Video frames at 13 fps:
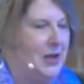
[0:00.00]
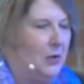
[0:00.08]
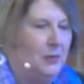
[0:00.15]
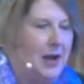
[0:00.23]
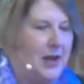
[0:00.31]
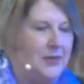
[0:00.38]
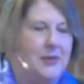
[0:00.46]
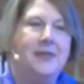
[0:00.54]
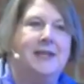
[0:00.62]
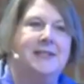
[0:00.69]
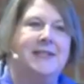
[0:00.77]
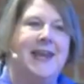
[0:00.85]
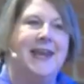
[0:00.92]
rather than
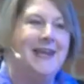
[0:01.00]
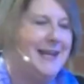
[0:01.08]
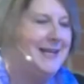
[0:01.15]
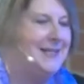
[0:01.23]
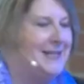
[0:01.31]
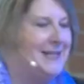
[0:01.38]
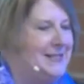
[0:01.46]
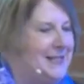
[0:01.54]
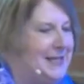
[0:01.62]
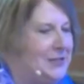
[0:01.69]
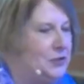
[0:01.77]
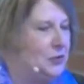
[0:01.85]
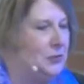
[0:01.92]
taking the
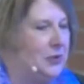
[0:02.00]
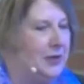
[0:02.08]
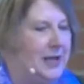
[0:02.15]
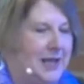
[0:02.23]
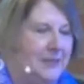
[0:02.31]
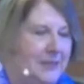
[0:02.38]
detour